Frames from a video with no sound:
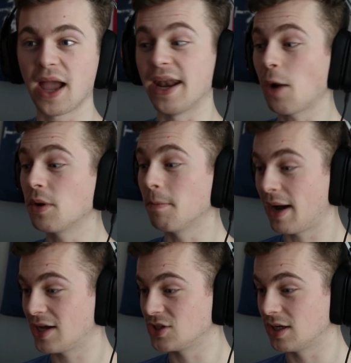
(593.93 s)
And I would
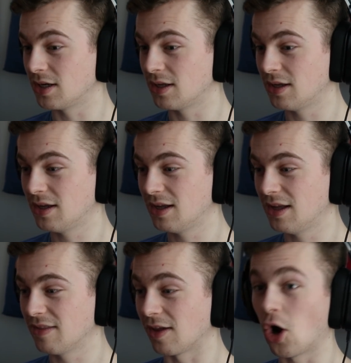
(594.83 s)
imagine
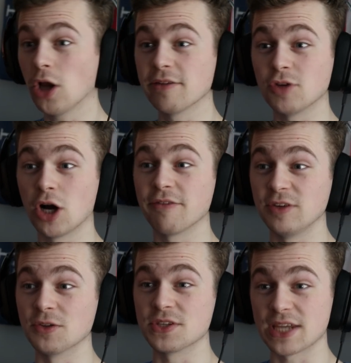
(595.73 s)
that all of y'all
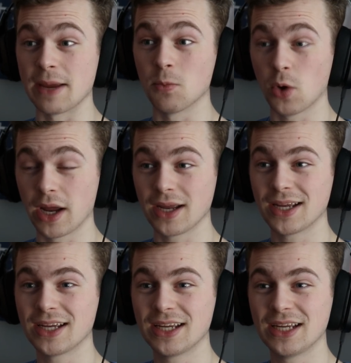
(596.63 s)
feel the same way.
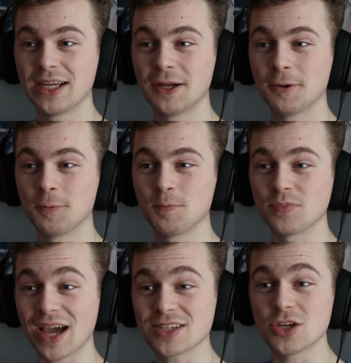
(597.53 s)

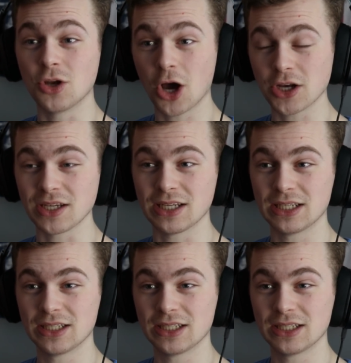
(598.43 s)
That's naughty.